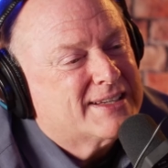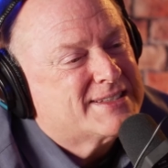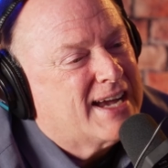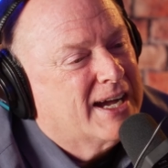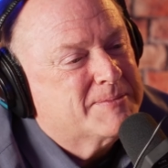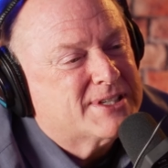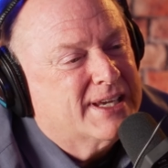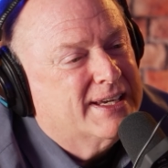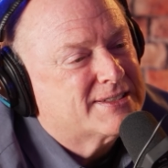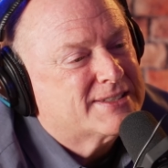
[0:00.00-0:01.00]
of times
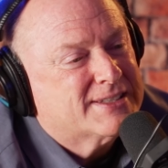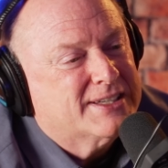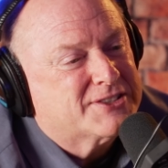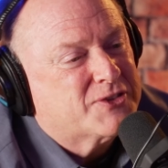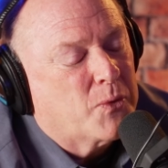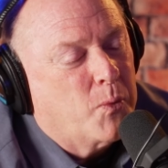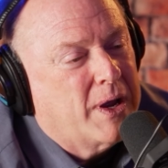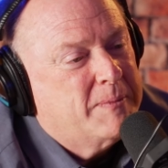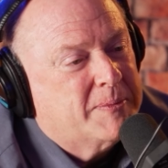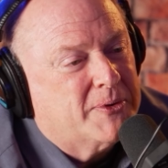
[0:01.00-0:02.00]
it's the
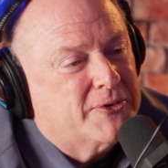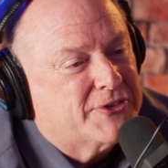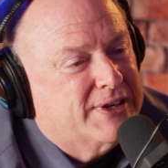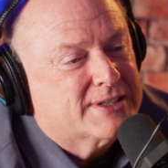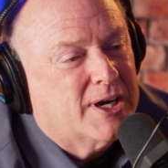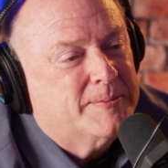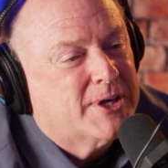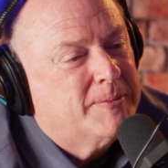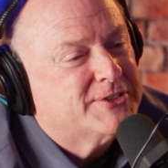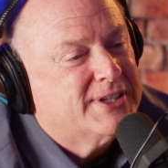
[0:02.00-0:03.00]
way people's income
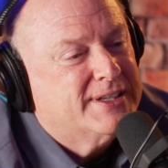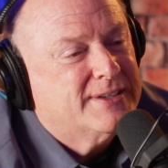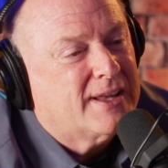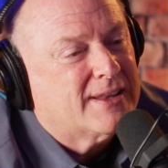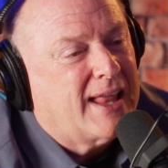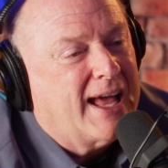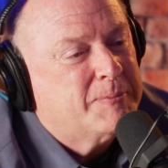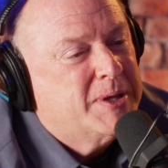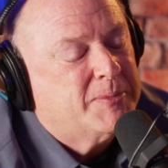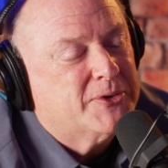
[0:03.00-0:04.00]
comes in. A lot
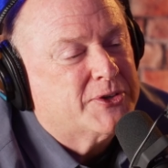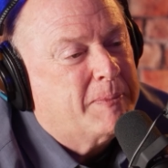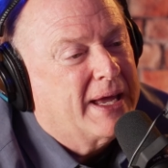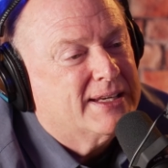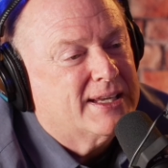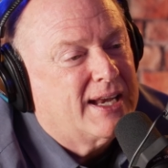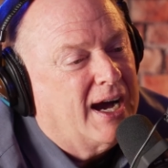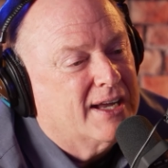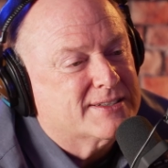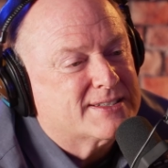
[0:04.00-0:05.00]
of people are dependent
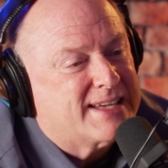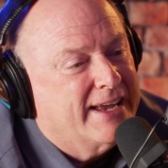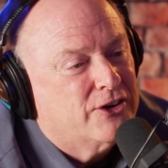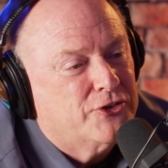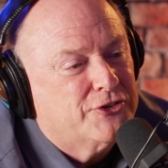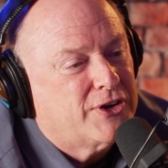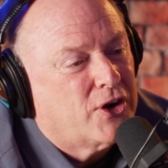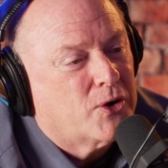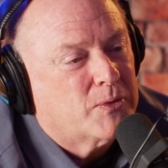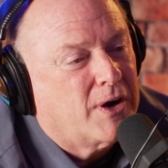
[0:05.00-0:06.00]
on sales in
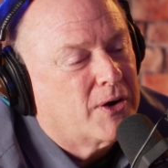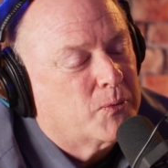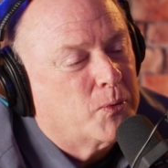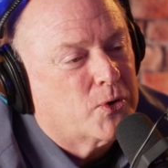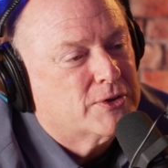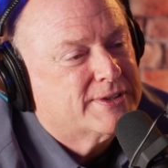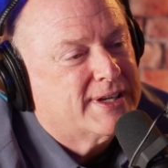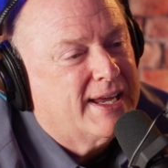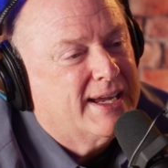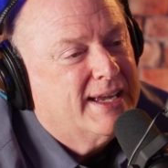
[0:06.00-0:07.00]
our world today.